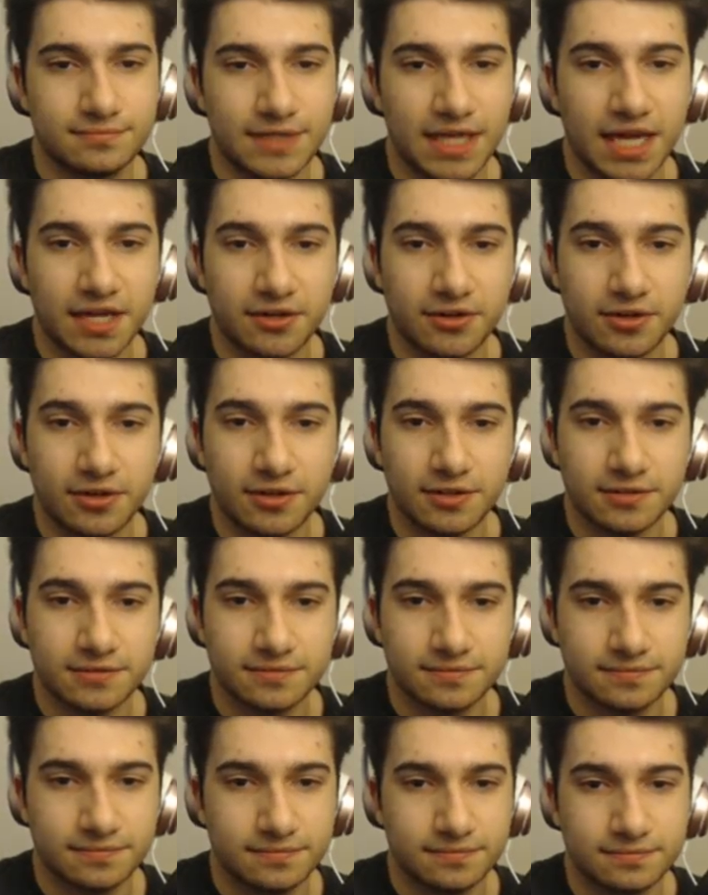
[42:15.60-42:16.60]
At all.
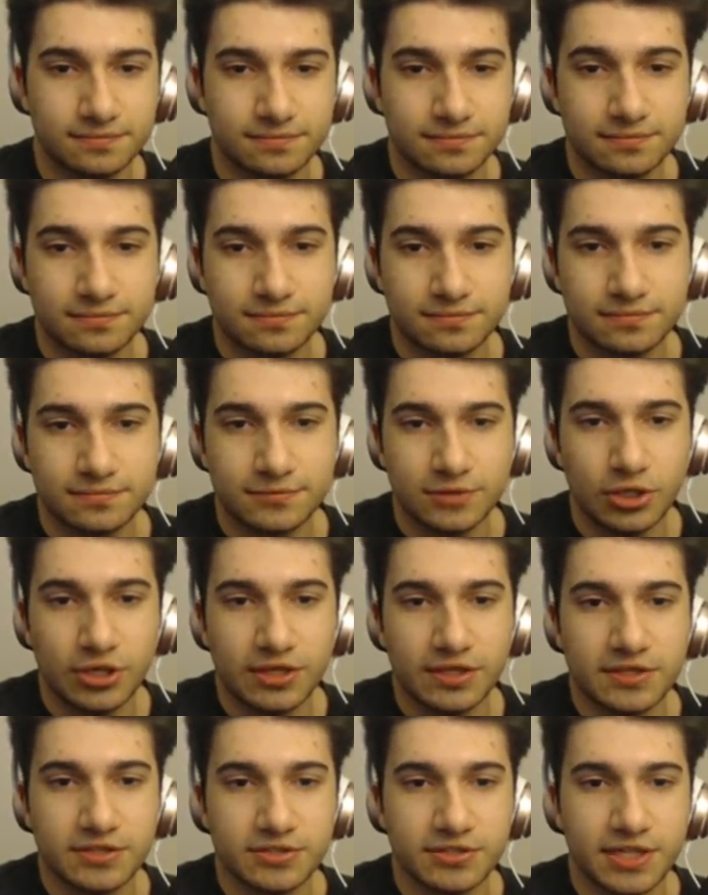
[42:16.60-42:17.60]
Look
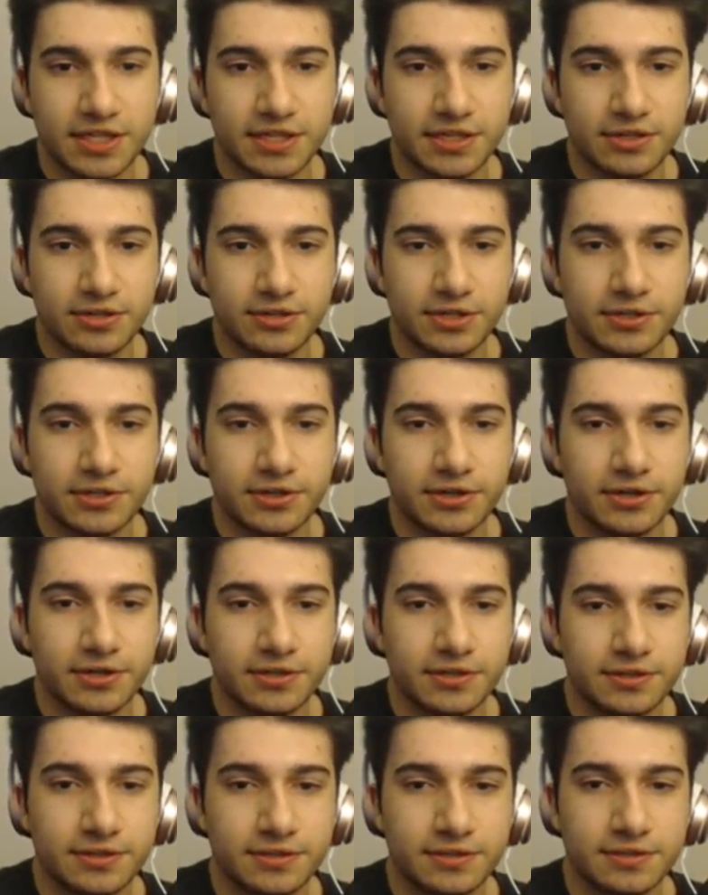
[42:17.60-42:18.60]
at this. They're not here. Oh, there we are.
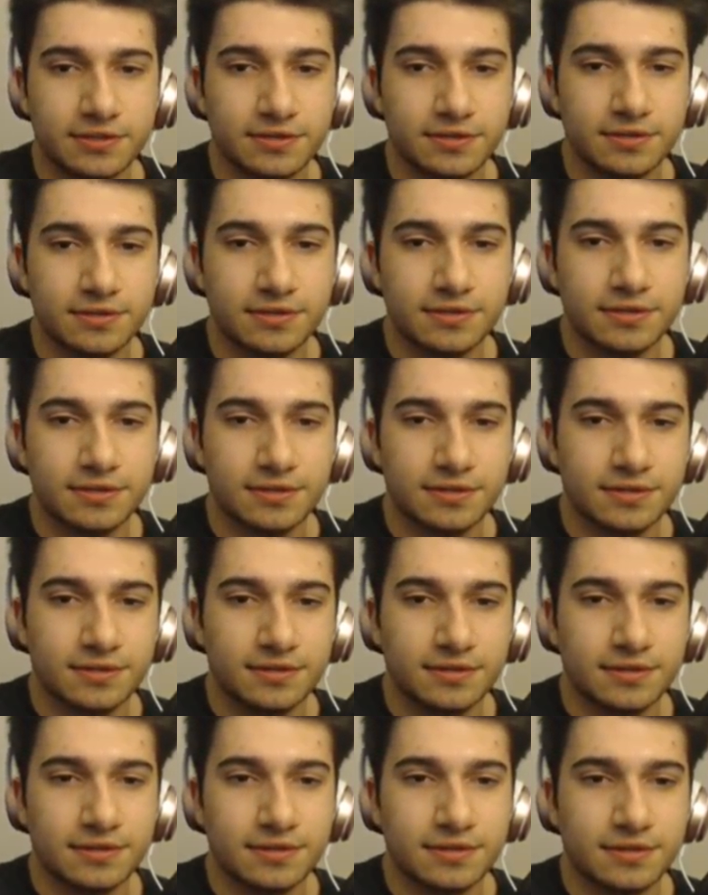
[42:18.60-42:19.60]

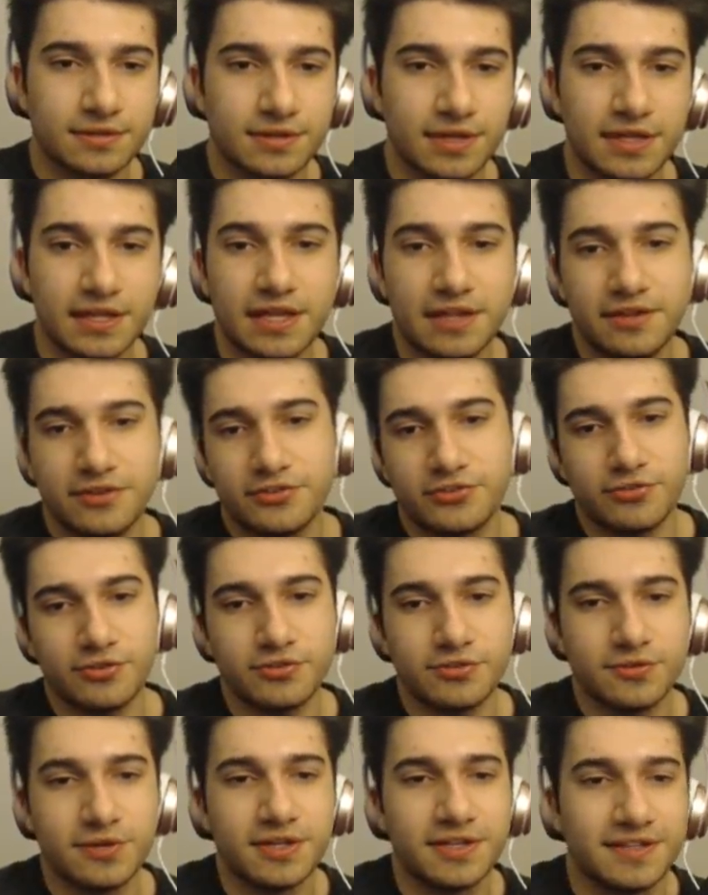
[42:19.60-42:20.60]
And then they just
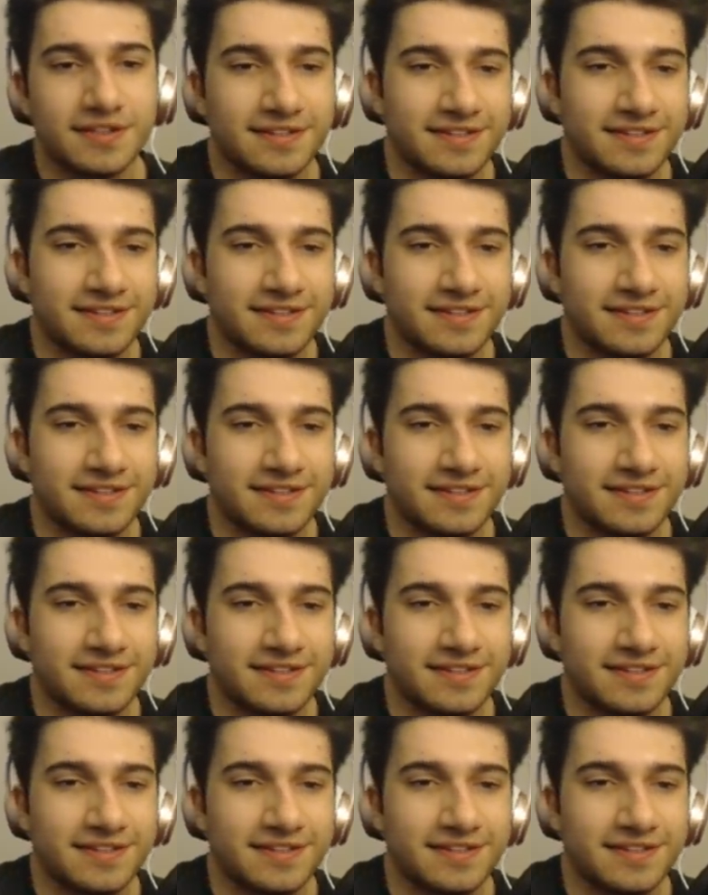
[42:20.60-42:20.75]
runs away.